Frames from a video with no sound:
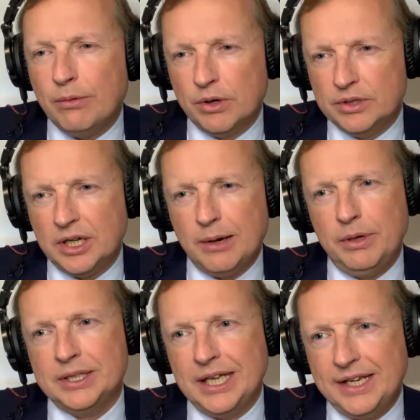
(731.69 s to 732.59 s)
We're going to talk
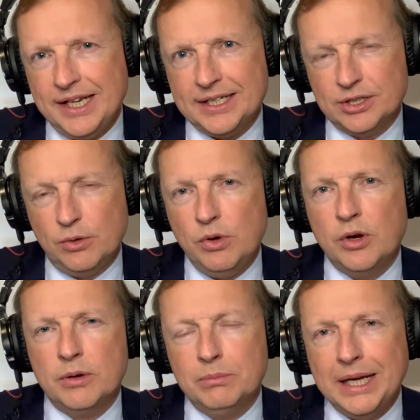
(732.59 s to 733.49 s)
about that next. So
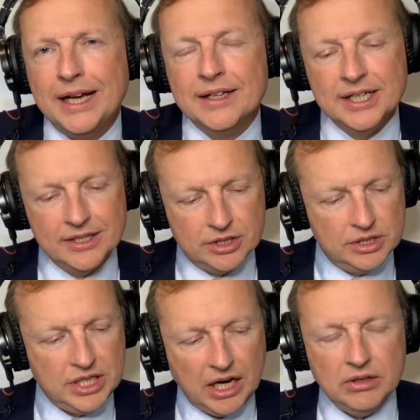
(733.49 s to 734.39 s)
welcome back to
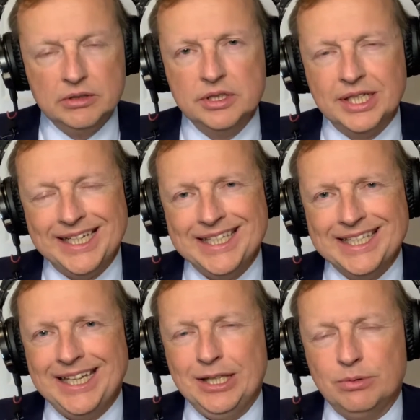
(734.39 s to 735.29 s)
Dollars and
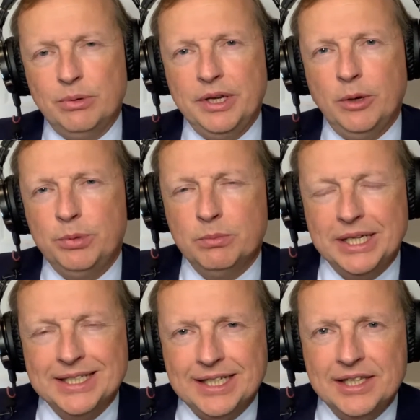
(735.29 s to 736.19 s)
Cents, where we help you
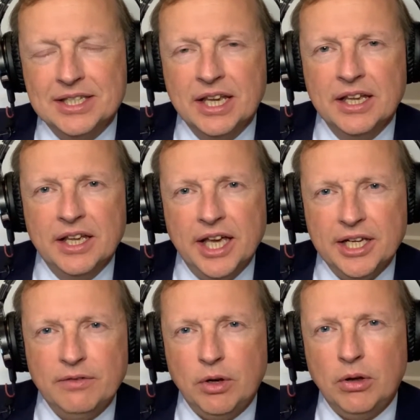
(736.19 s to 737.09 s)
make sense out
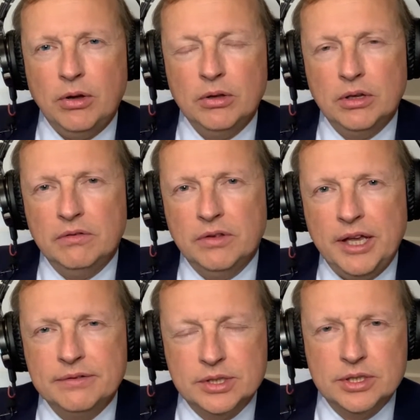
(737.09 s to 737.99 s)
of all of
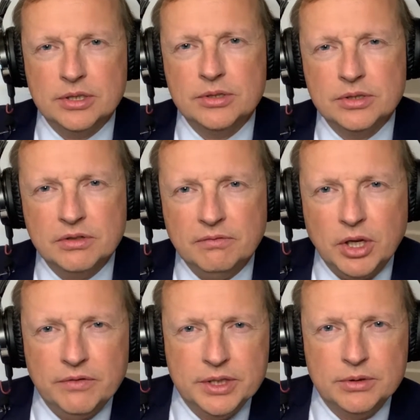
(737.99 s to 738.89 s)
life's decisions
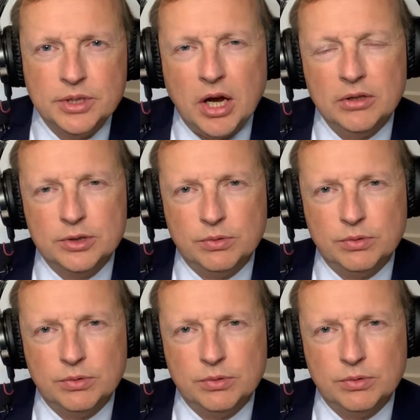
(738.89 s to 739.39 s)
involving your dollars.